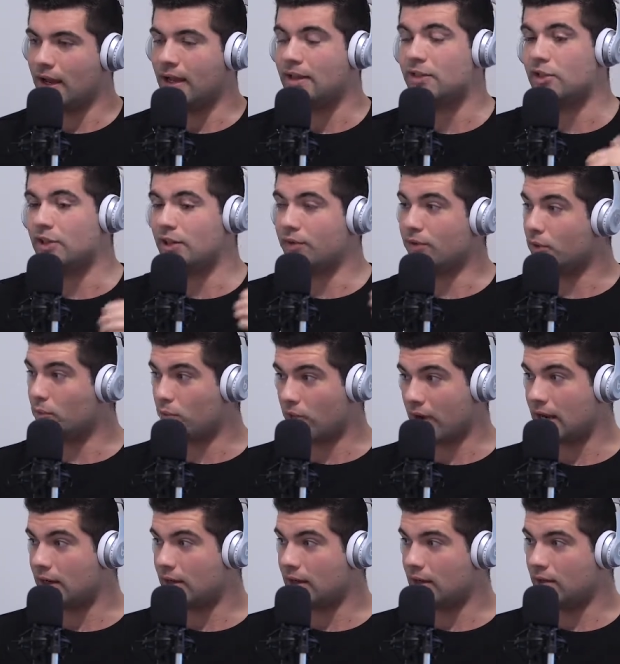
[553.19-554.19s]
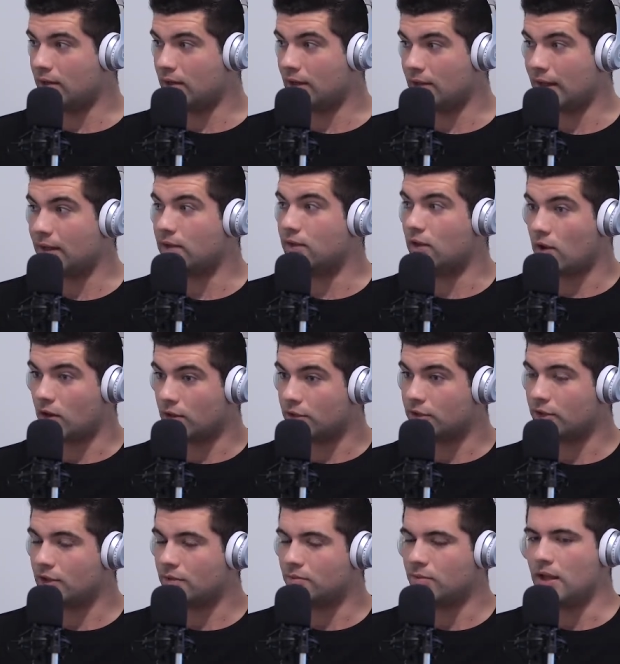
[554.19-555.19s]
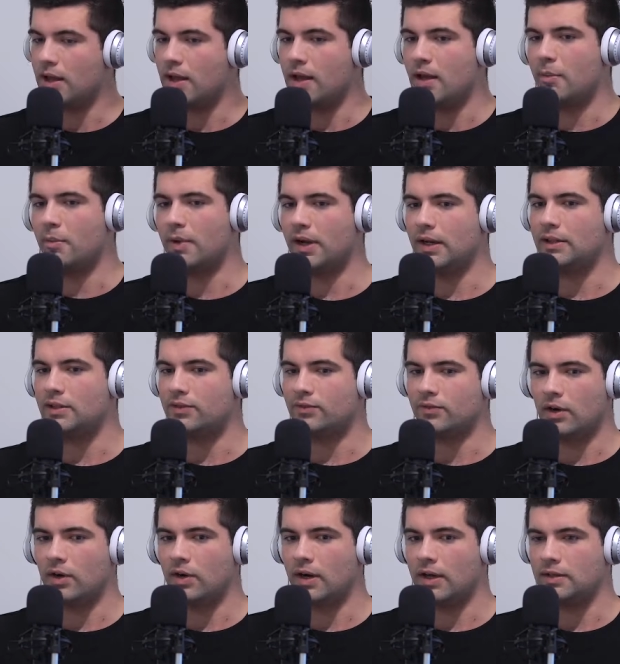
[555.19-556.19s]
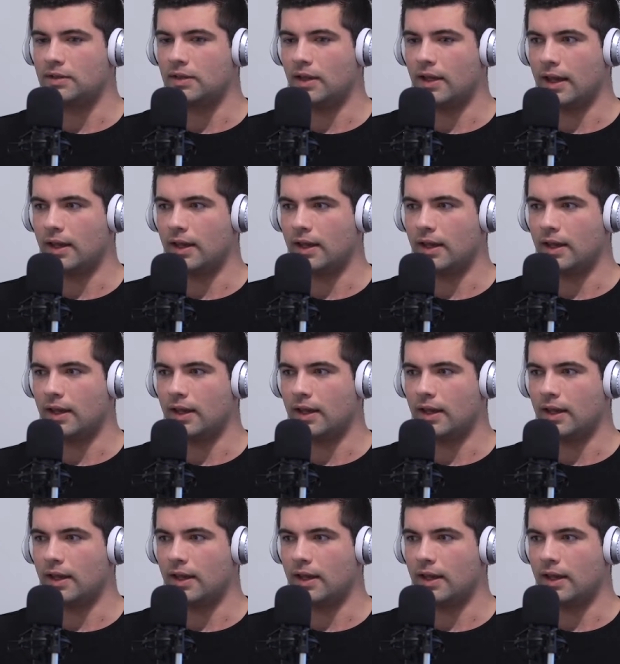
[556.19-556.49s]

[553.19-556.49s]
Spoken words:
It's good for branding and long term, but as far as